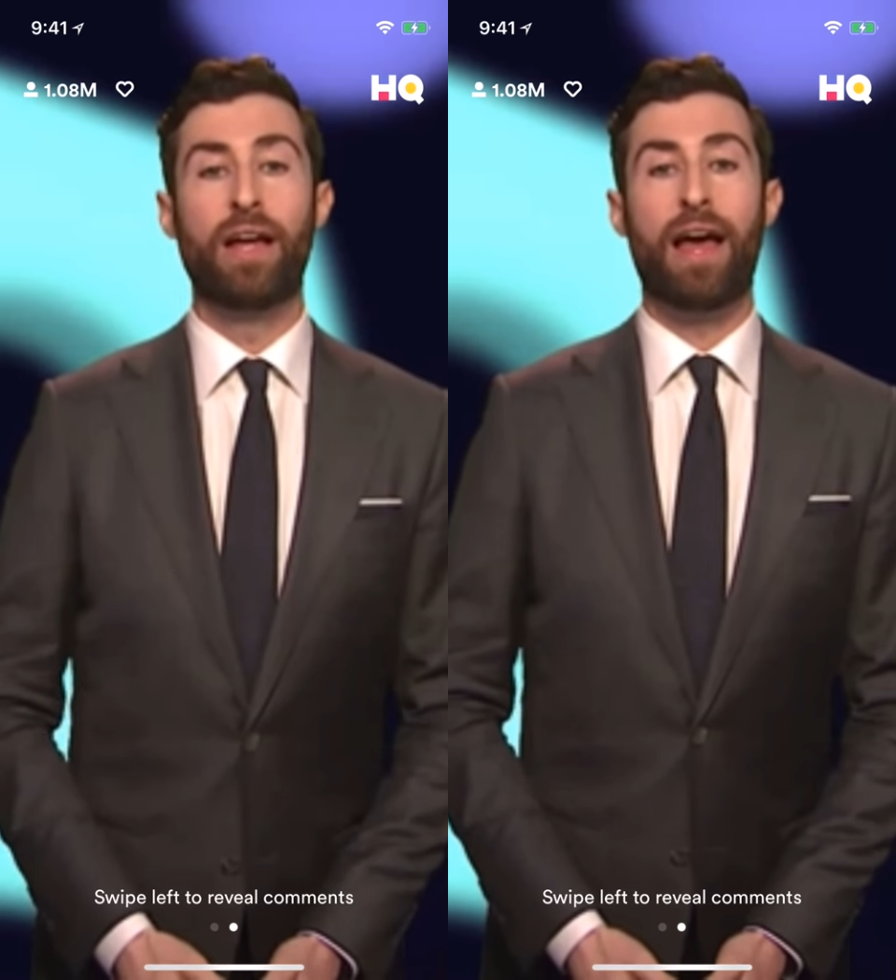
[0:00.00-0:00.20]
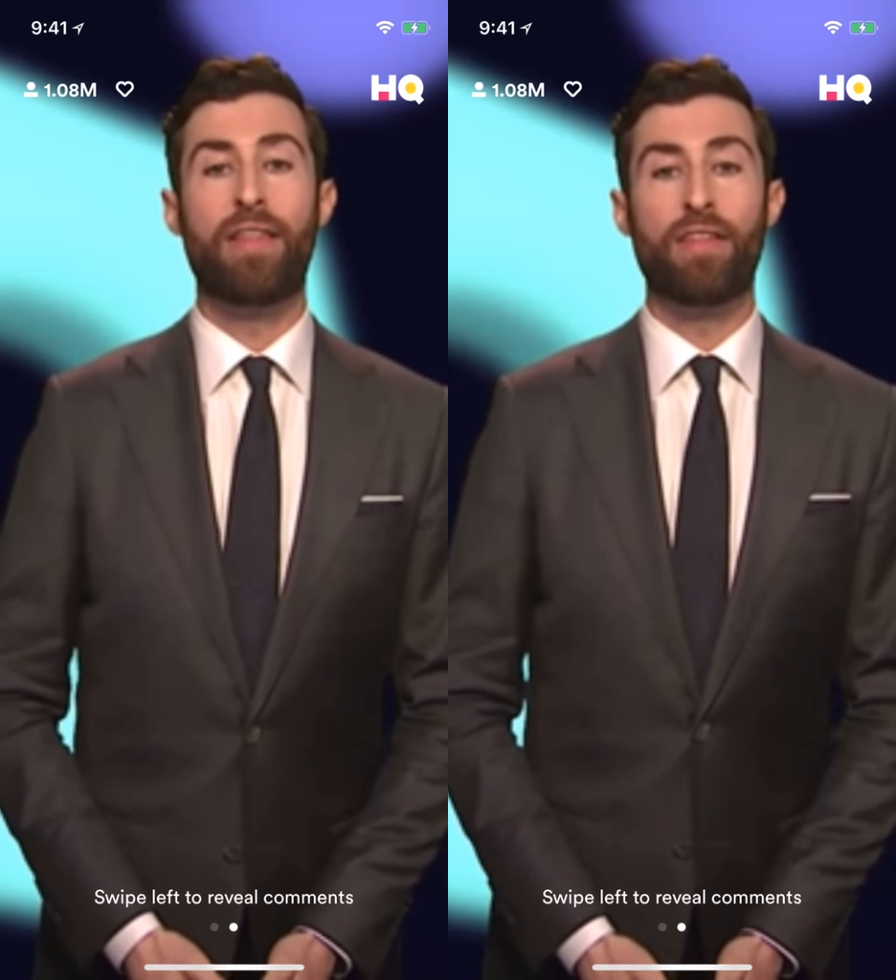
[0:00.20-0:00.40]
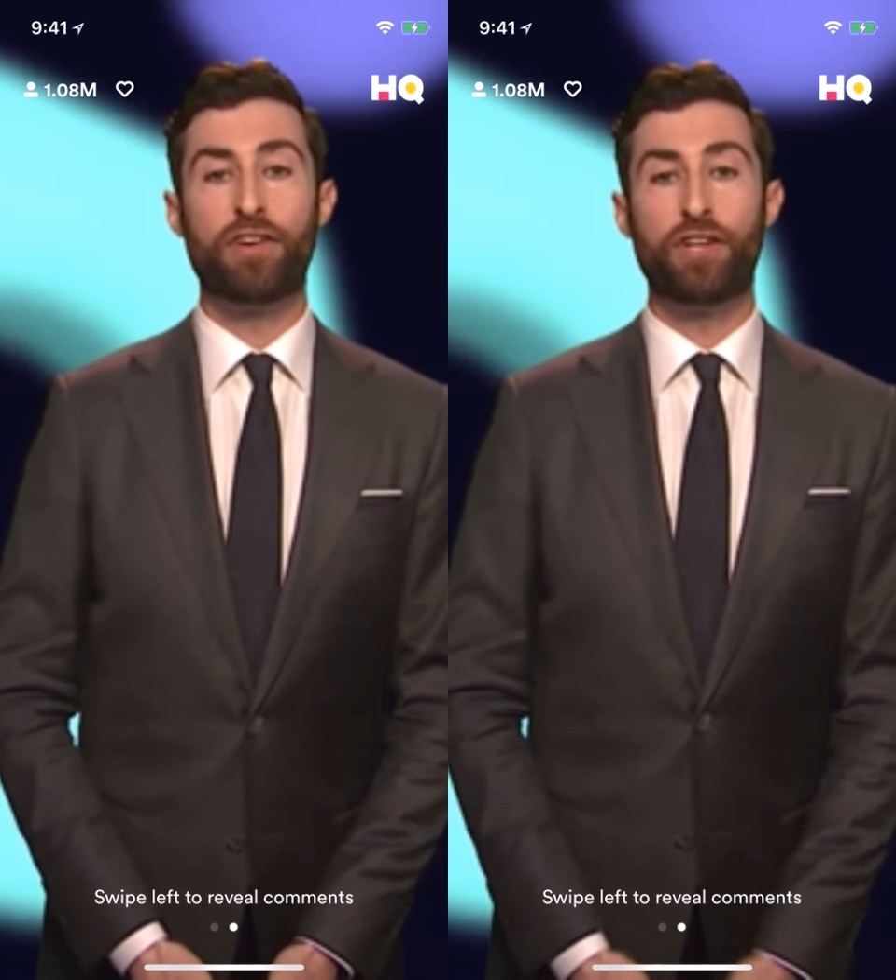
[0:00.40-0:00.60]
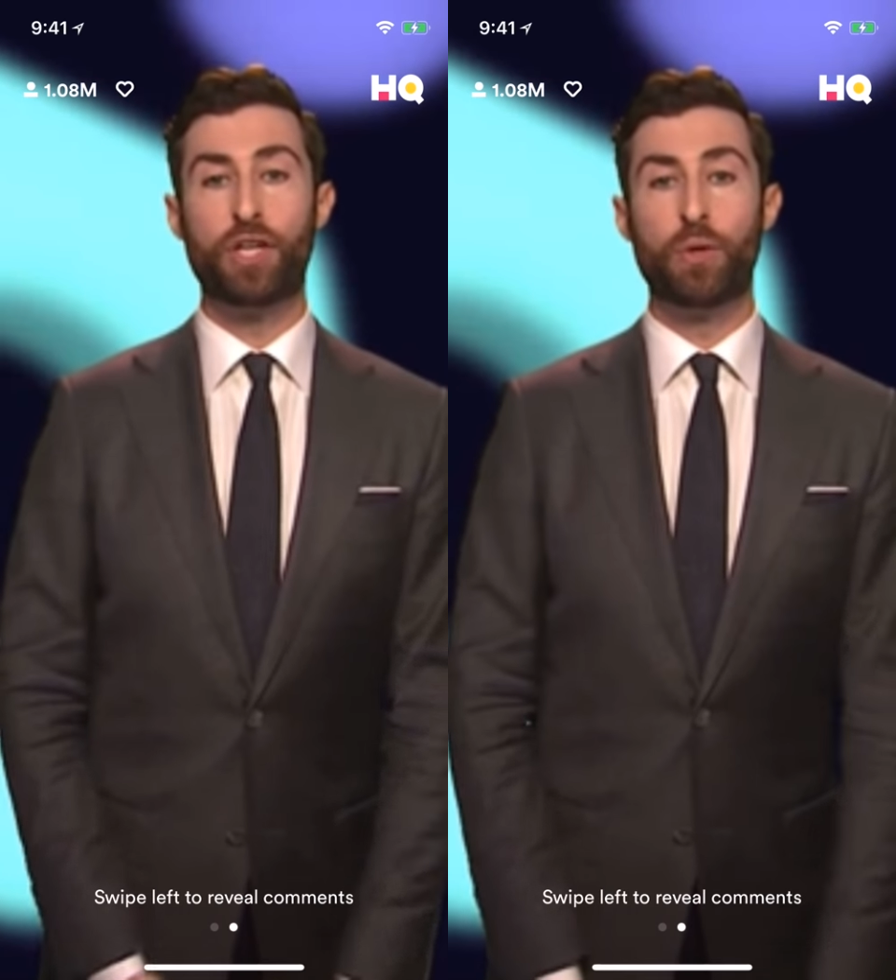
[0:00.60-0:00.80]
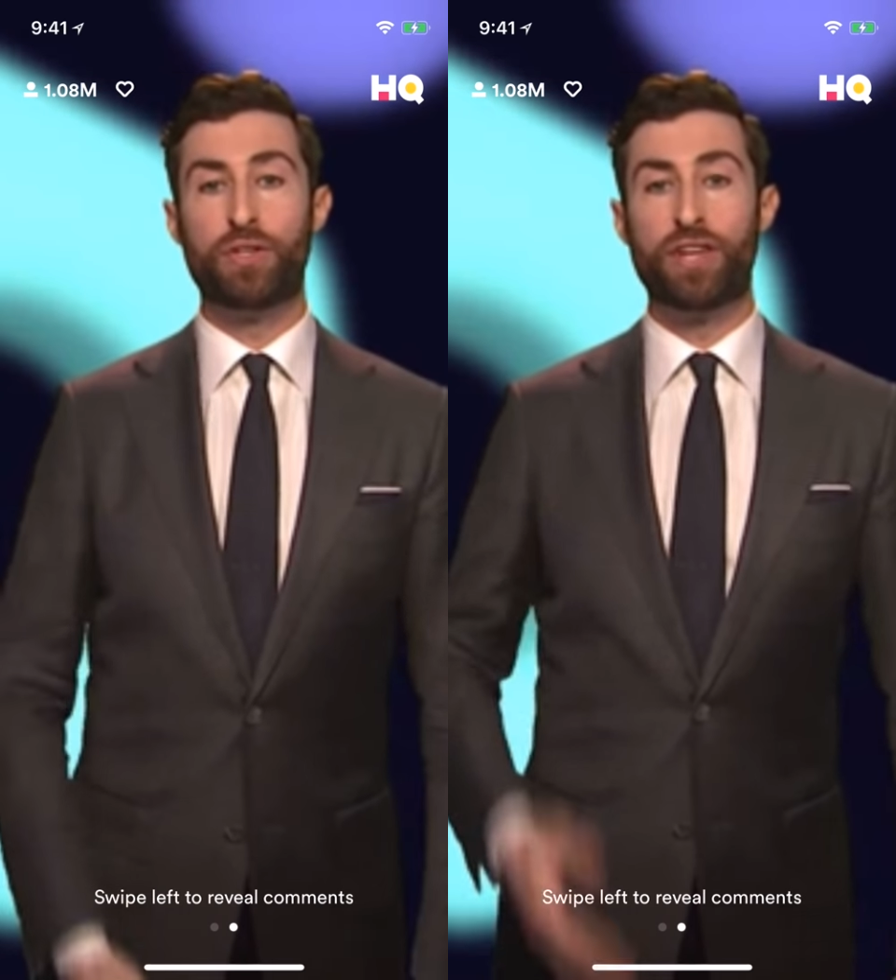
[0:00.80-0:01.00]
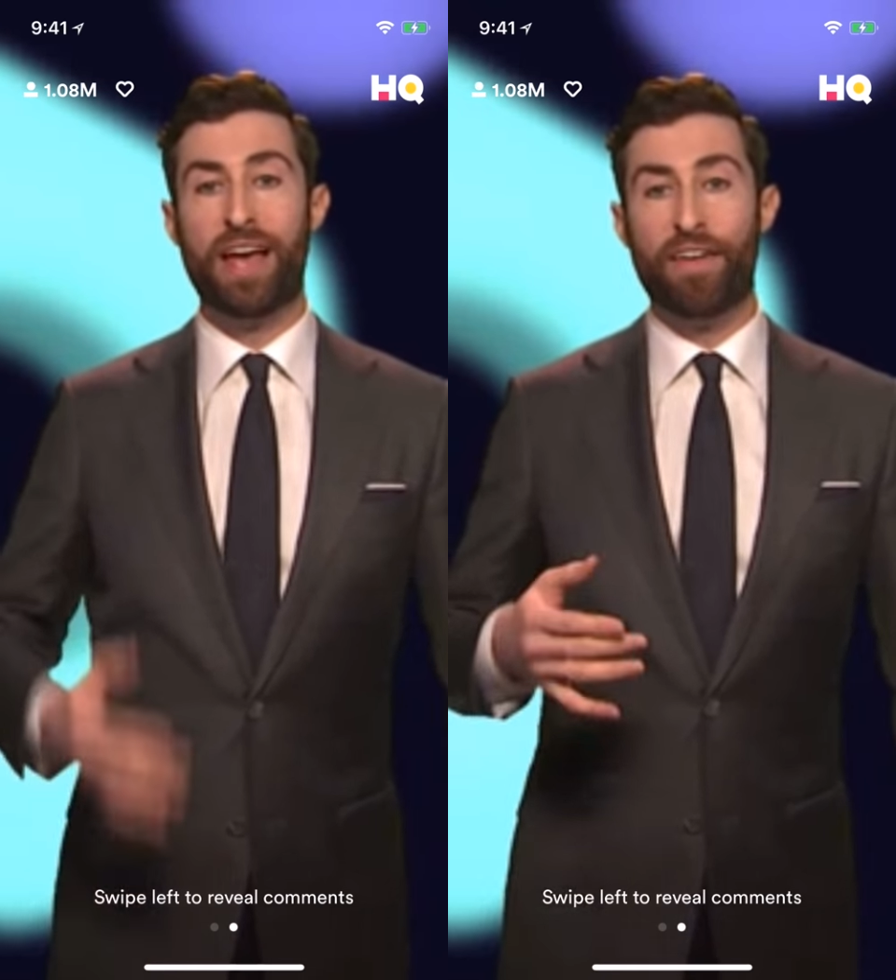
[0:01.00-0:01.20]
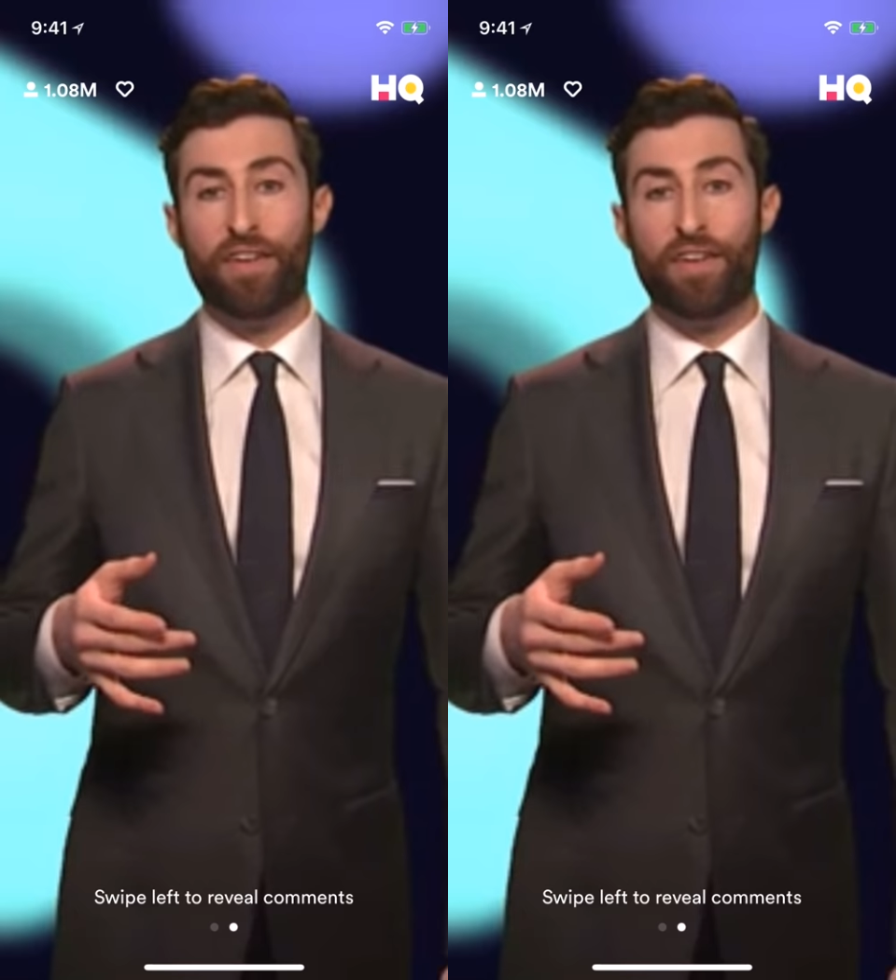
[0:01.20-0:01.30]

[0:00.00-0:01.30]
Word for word: and thus shoots